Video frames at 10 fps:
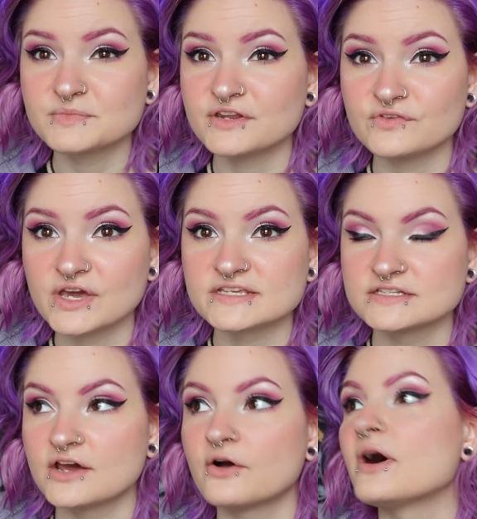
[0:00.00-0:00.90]
many of you guys
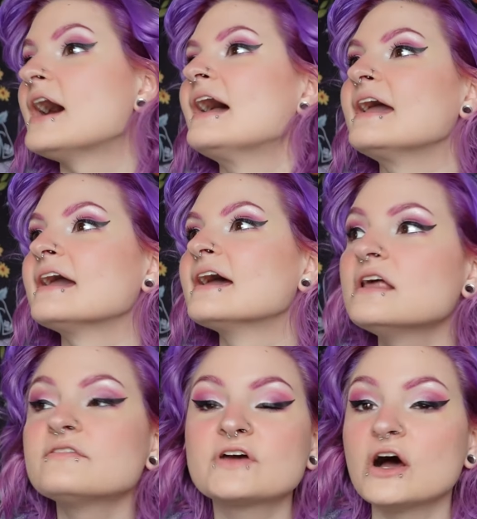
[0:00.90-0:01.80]
know, I
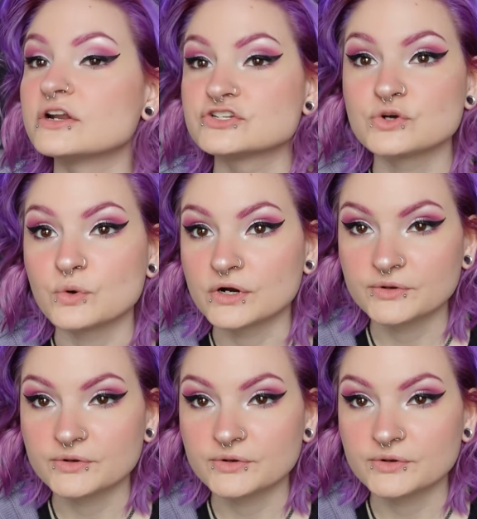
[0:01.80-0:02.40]
love cottagecore.